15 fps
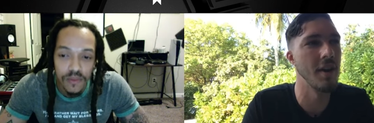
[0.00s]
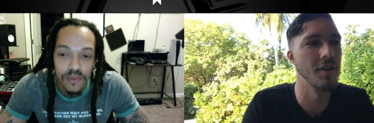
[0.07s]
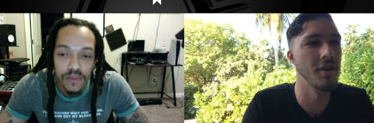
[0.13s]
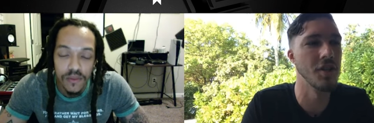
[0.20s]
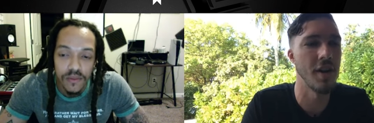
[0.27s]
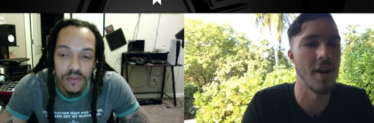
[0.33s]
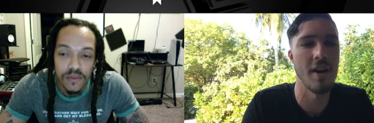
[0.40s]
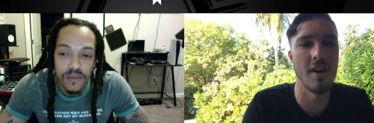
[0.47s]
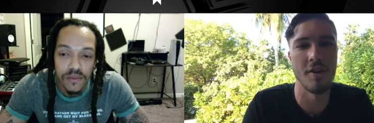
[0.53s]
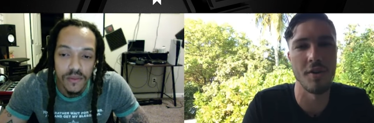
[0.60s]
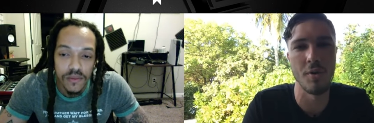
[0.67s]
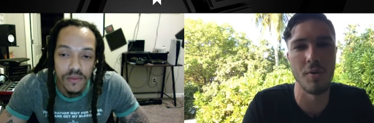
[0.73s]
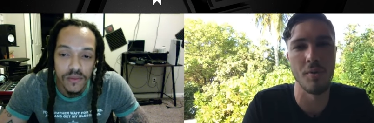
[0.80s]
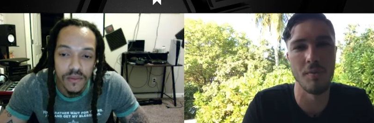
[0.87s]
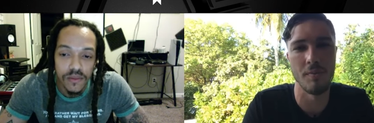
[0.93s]
Speaker 1: You're trading. Are
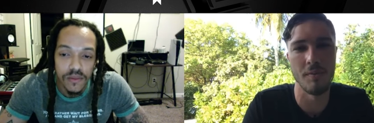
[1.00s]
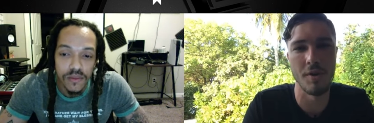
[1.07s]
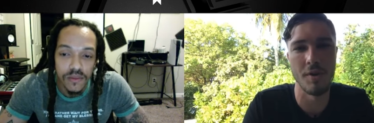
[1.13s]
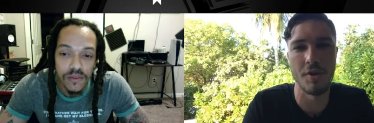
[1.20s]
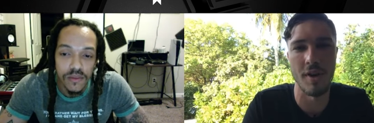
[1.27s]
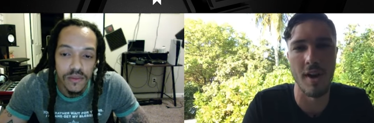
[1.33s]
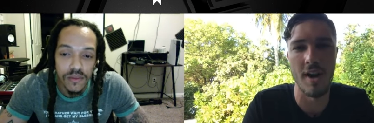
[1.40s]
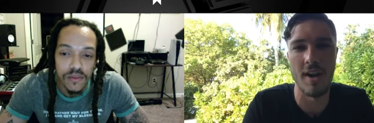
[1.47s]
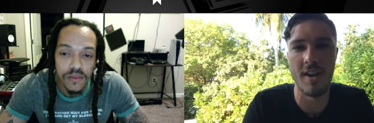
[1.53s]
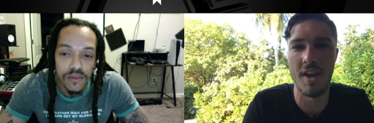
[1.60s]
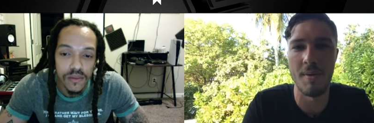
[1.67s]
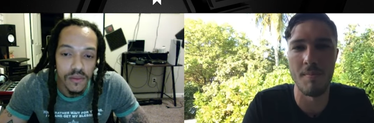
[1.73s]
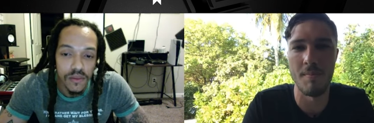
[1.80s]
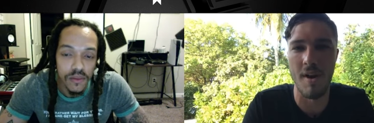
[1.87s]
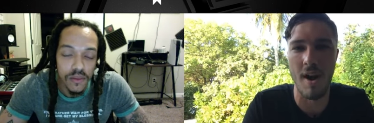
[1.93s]
you are you trading
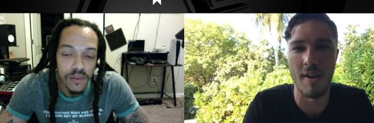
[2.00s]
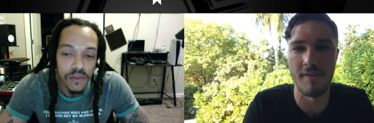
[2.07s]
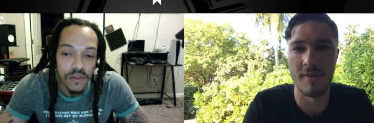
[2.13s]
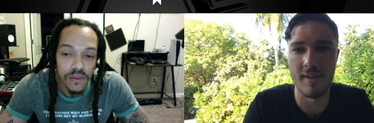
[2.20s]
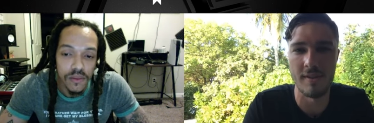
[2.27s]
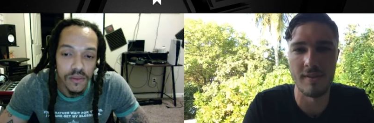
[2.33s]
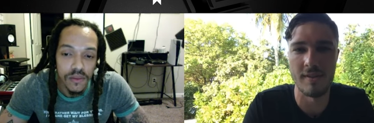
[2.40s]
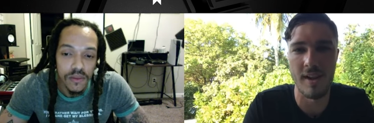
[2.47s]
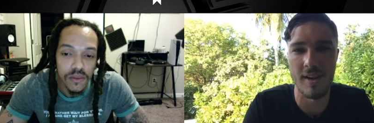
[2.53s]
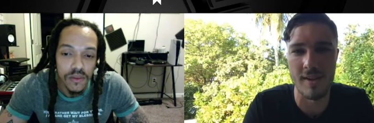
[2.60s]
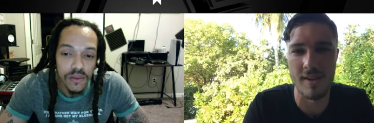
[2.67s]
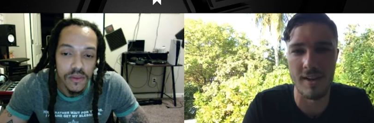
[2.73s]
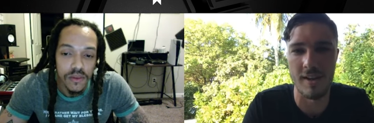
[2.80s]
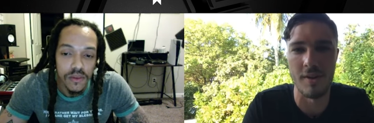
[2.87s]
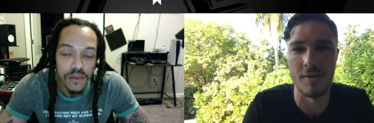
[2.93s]
in profit? How's
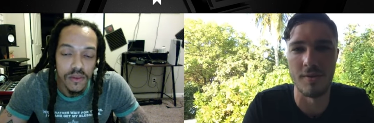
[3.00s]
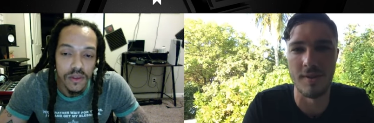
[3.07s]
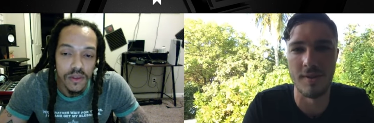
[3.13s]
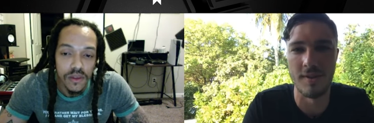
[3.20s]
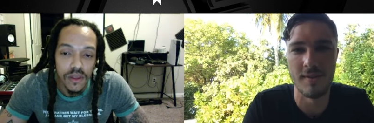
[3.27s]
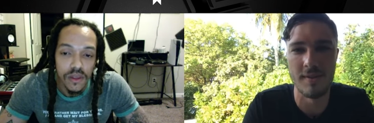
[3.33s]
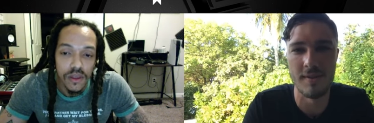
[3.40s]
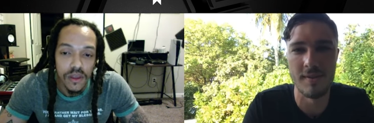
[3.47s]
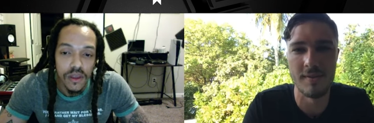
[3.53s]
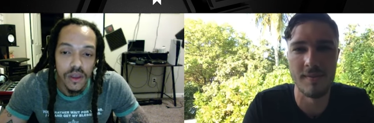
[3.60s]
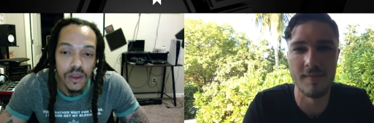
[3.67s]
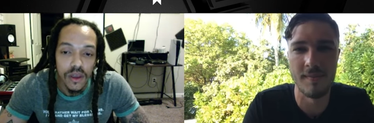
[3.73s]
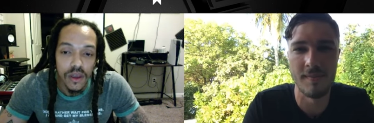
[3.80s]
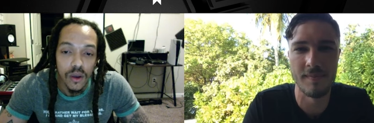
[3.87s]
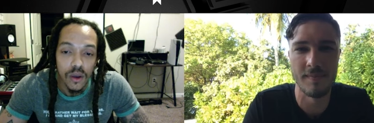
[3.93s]
that going?
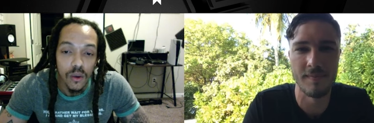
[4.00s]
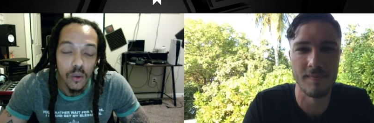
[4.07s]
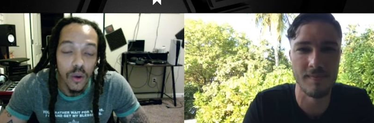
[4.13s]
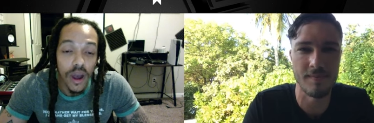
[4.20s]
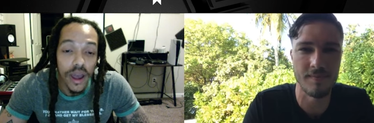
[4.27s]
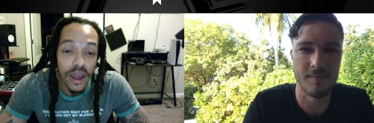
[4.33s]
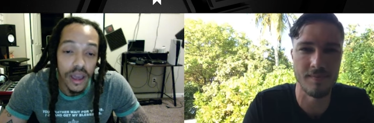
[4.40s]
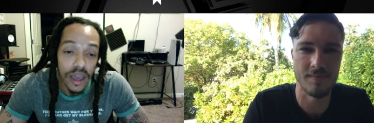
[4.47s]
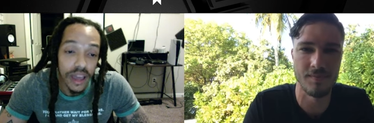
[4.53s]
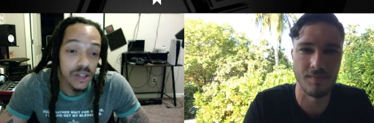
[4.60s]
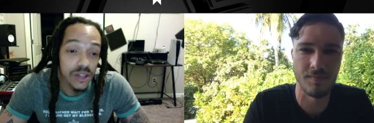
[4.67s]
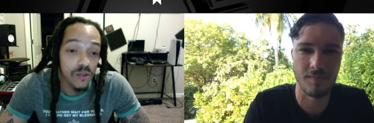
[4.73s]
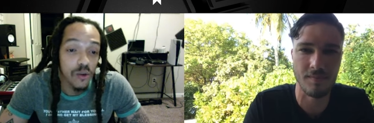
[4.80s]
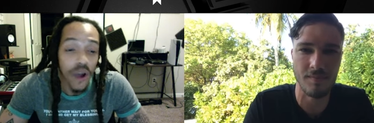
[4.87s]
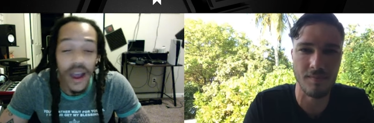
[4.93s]
Speaker 2: Right. As of
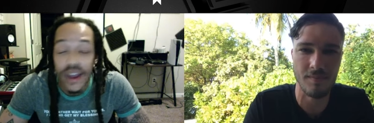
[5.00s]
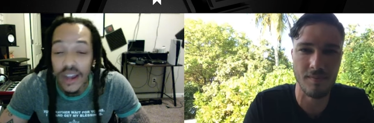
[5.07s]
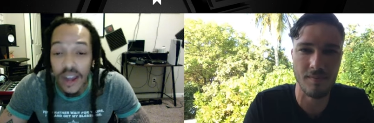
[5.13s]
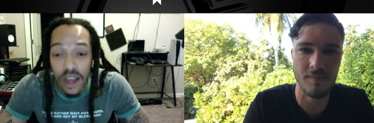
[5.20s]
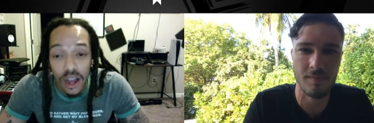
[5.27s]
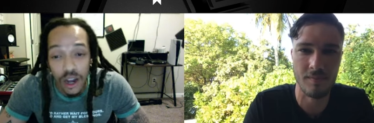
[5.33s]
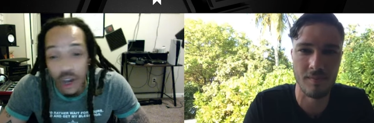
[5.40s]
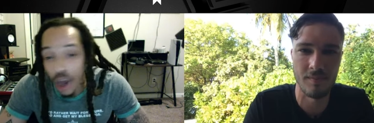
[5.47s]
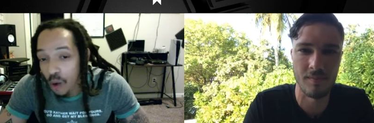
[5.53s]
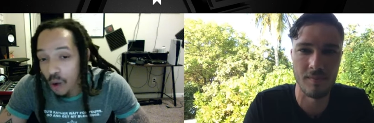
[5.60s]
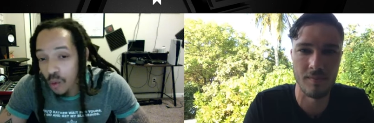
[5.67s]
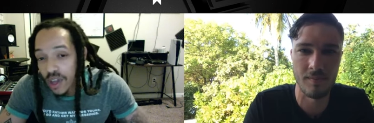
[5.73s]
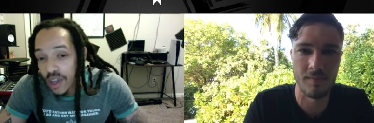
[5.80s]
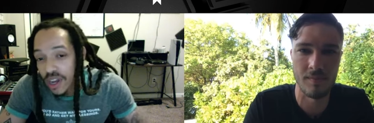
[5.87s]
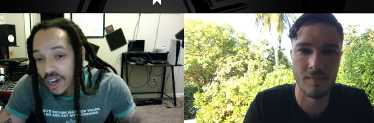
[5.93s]
right now, no,
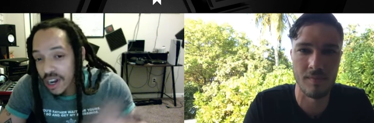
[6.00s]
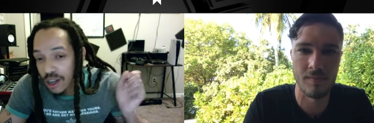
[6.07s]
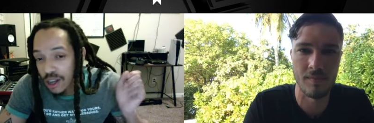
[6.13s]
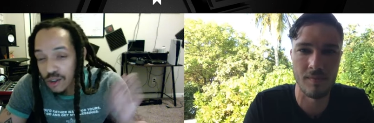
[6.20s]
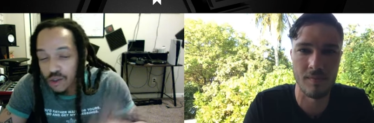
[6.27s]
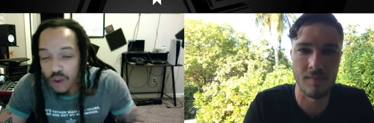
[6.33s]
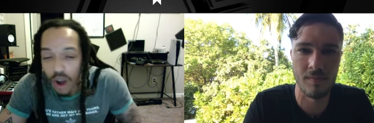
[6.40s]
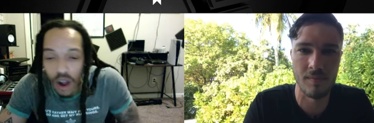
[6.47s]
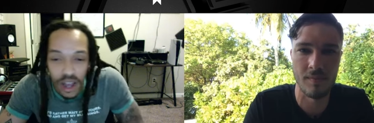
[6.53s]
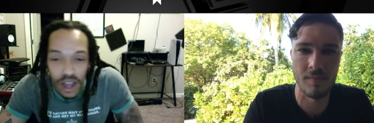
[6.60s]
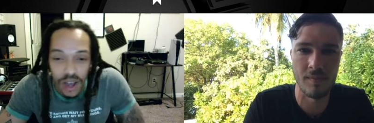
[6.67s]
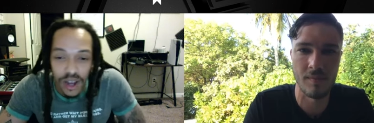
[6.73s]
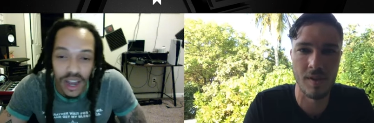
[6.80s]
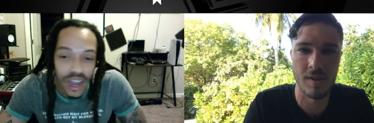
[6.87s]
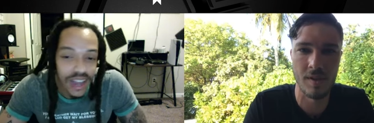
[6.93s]
we in a little drawdown.
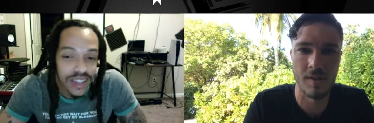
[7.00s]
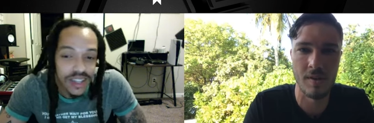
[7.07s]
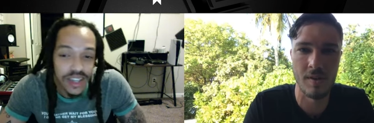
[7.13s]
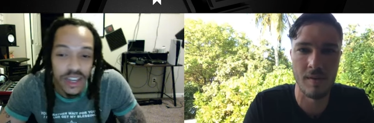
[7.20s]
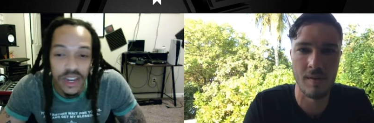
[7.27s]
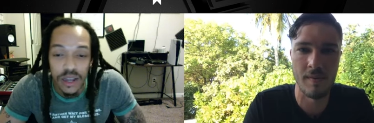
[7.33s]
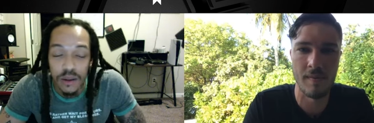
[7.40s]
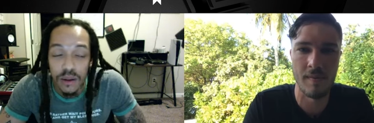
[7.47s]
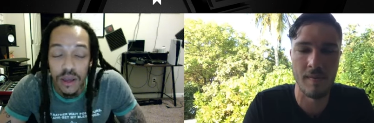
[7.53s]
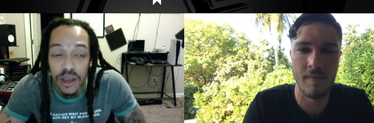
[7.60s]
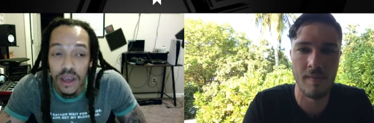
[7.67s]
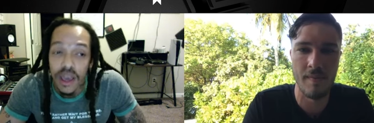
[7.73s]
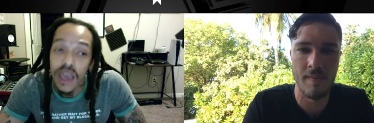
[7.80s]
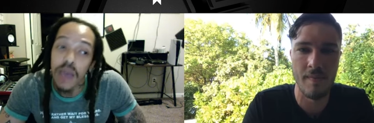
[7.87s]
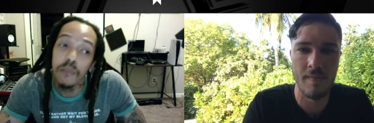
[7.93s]
Like I said, in
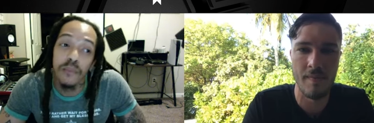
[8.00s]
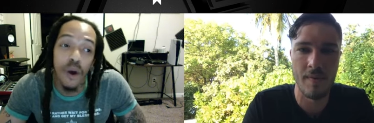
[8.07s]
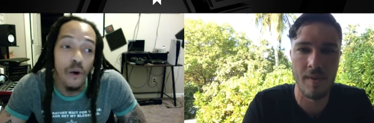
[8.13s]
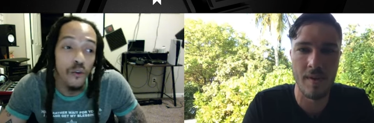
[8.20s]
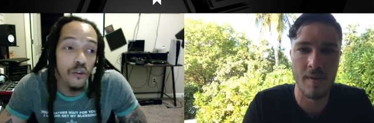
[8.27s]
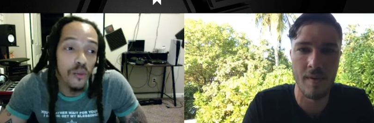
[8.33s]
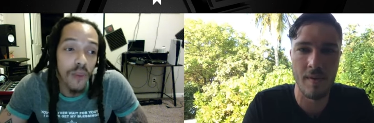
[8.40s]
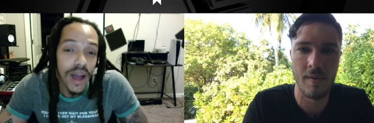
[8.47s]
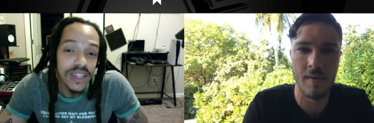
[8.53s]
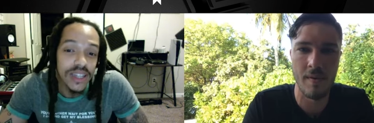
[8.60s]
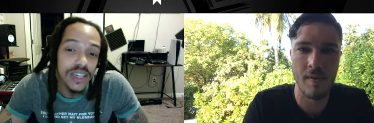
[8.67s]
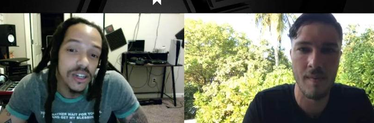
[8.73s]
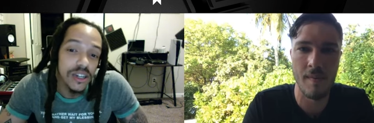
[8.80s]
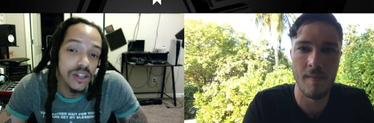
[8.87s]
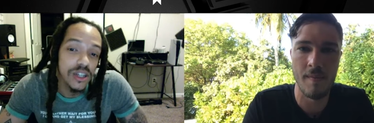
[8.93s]
in both of my
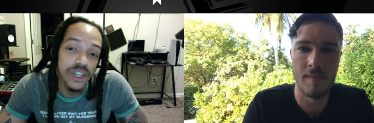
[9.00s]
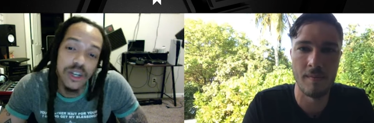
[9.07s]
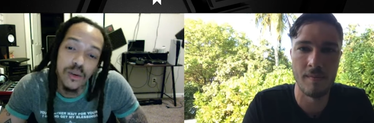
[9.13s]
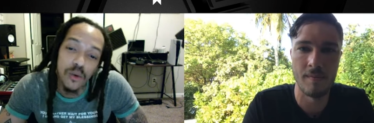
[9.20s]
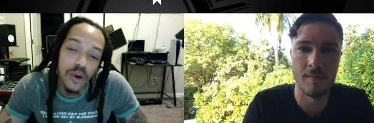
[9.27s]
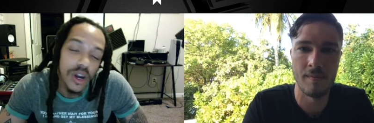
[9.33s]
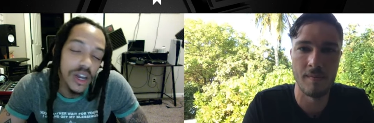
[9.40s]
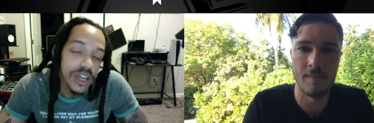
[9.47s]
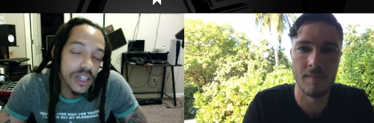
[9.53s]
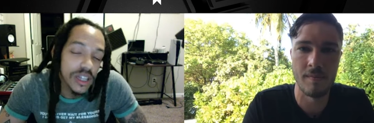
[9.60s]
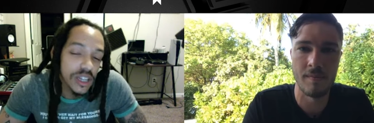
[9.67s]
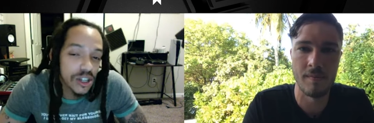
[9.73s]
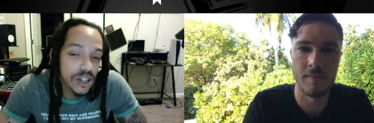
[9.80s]
tier, tier one and tier